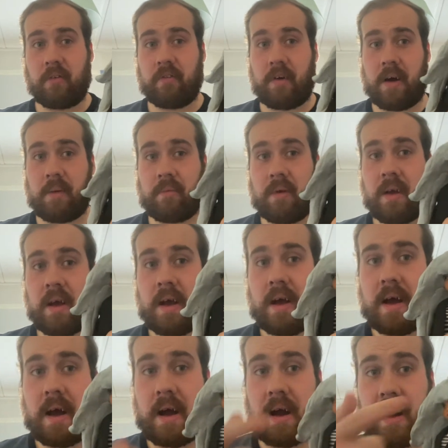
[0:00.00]
vibes,
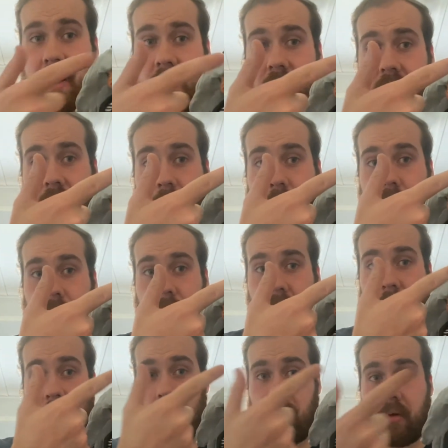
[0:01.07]
and her
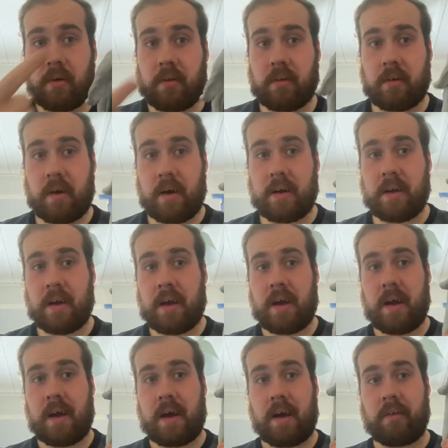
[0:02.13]
bow on the side.
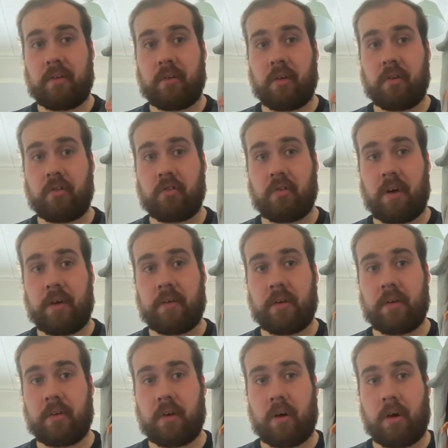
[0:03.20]
She's got a
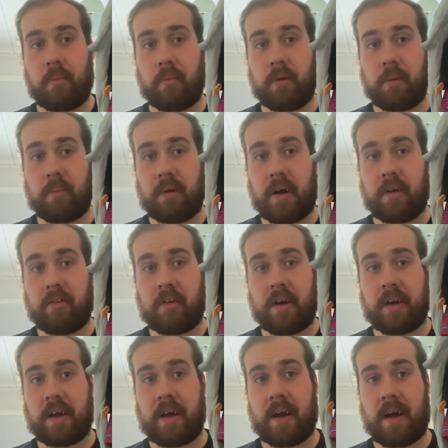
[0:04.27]
striped top with a black
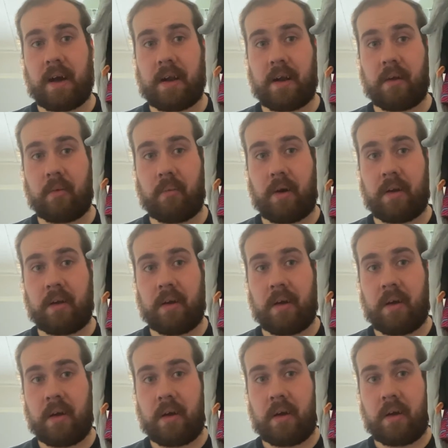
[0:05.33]
jacket and then a red
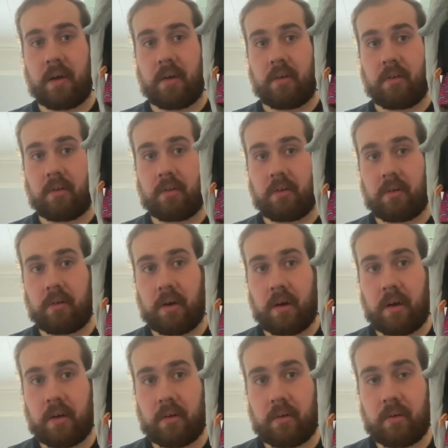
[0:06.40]

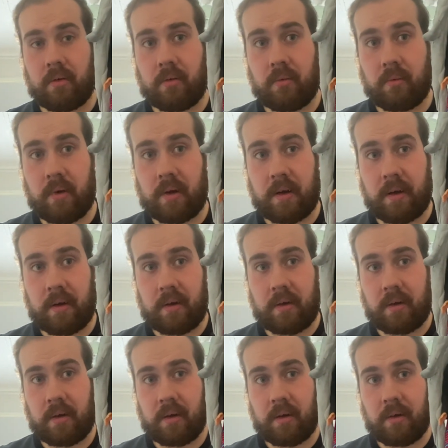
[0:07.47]
skirt with like
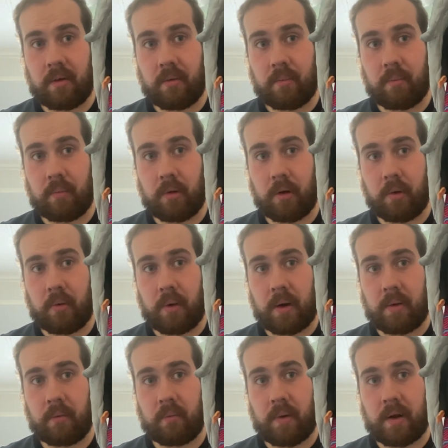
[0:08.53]
blue
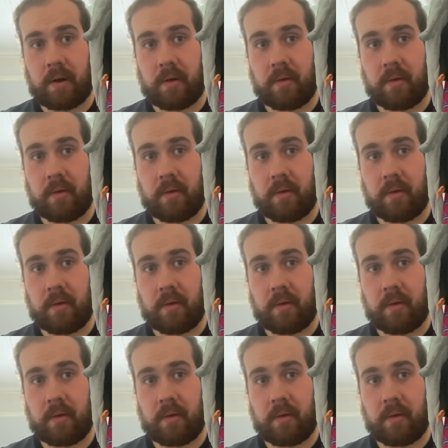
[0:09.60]
and red